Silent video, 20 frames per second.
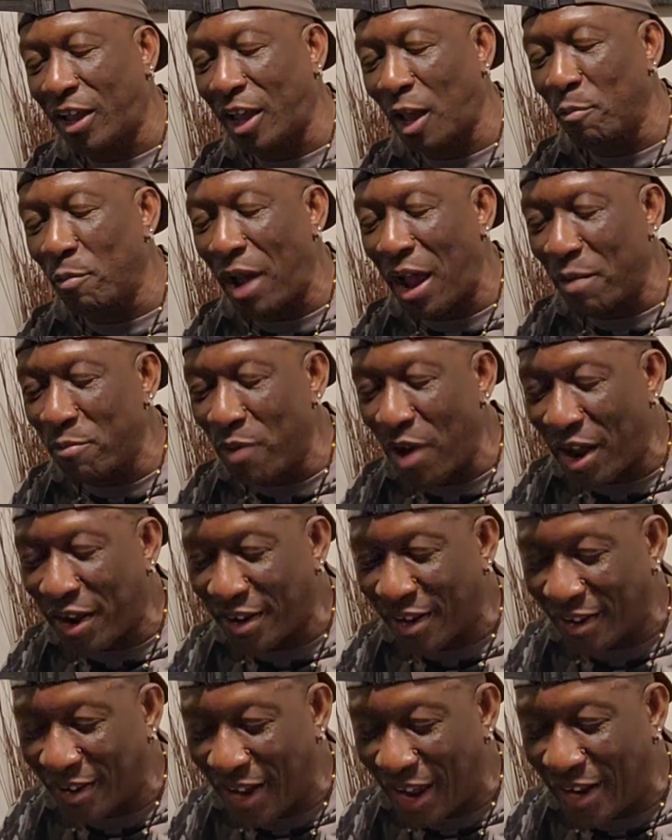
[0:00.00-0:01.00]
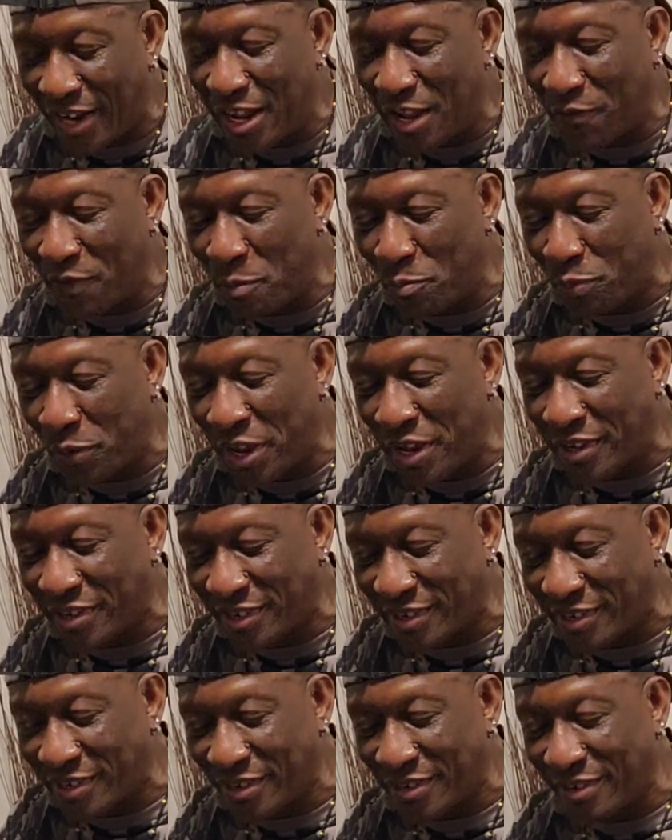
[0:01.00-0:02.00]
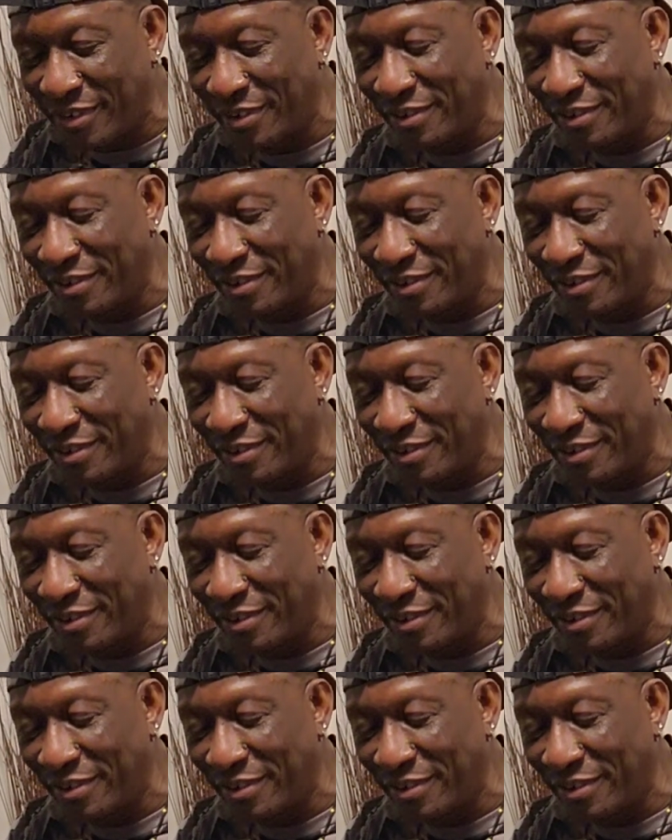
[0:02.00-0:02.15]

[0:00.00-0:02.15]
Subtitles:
Okay, my brother. I live in peace.